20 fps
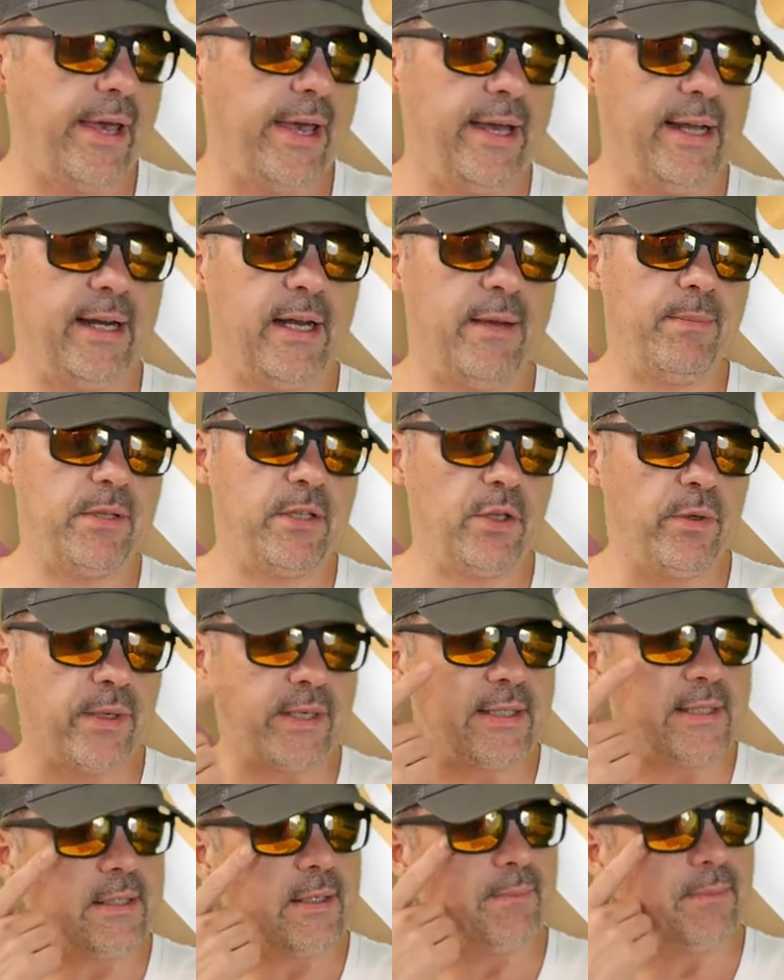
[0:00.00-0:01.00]
And been
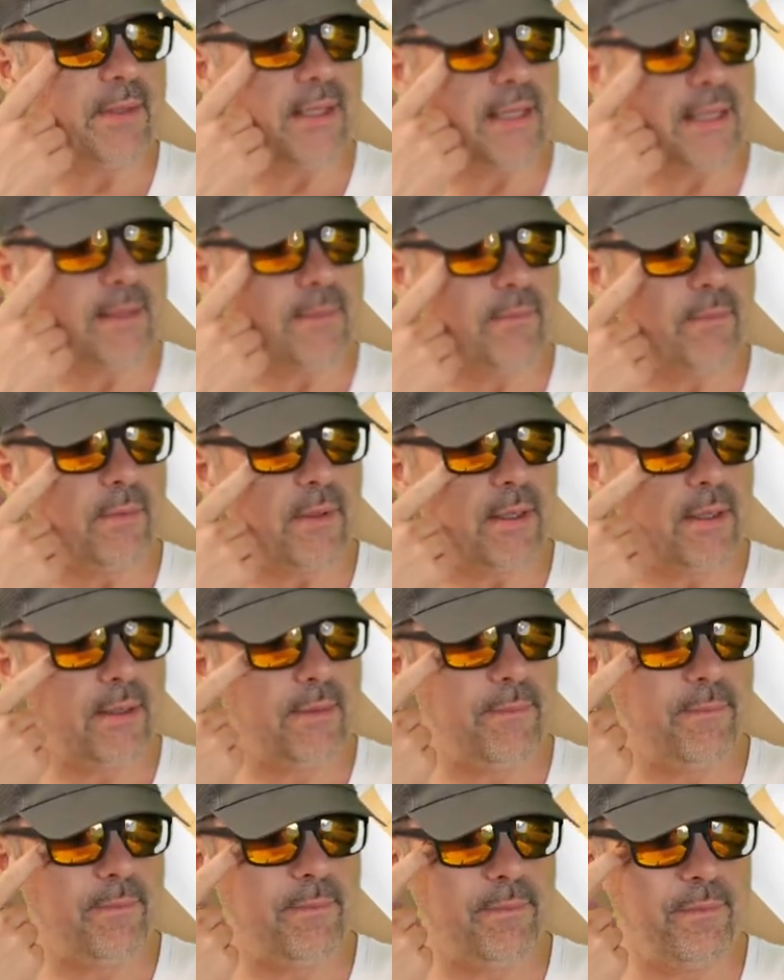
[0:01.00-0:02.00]
doing something
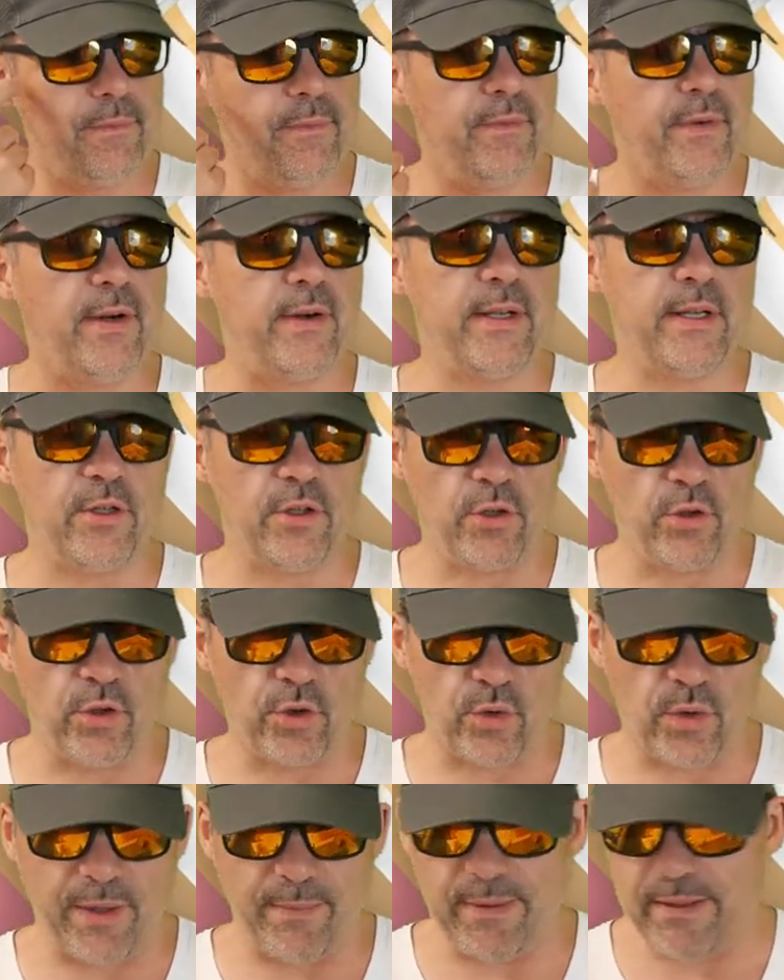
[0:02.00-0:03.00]
um, very
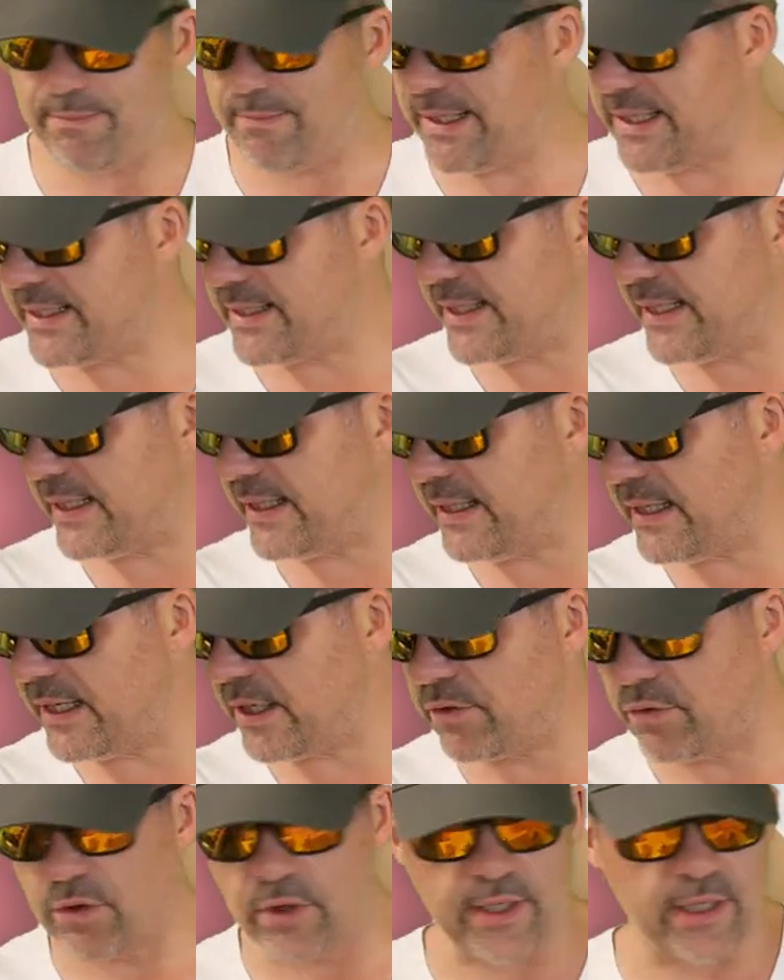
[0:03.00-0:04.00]
unusual. I've been mixing the
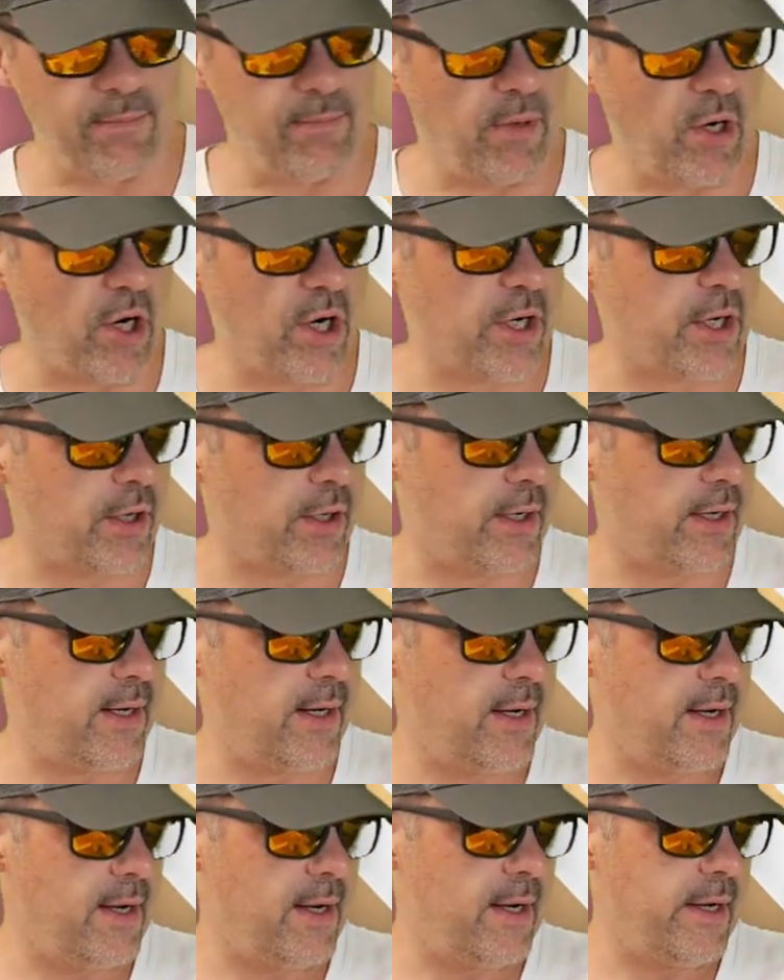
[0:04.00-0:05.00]
Crook and Marker
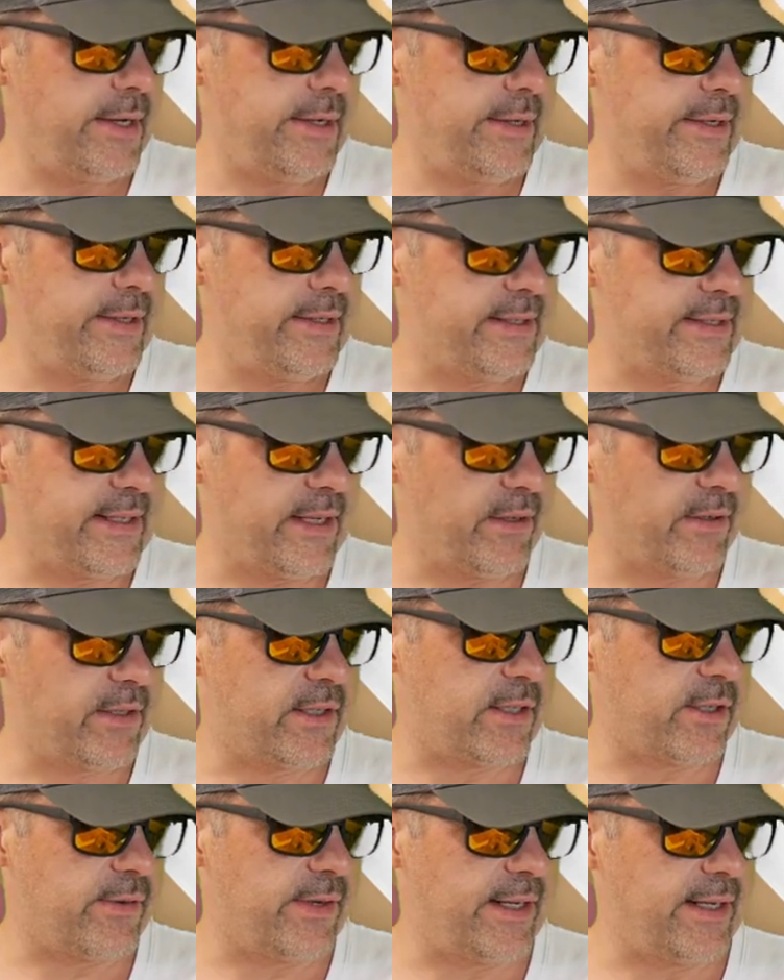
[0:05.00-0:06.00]

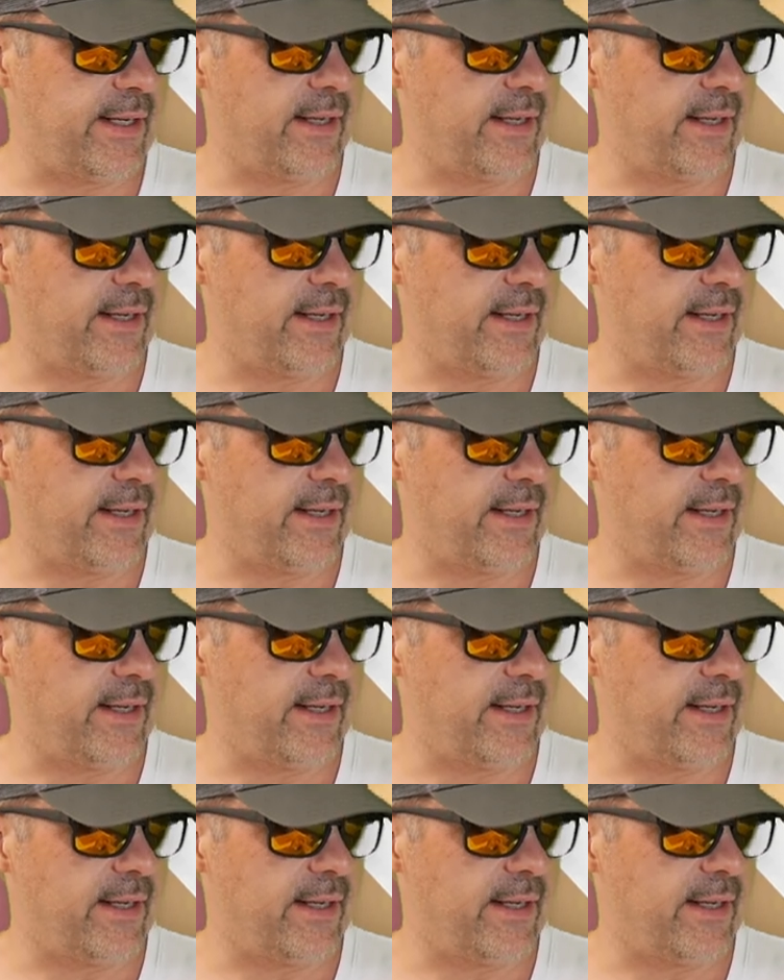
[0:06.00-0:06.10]
seltzer in.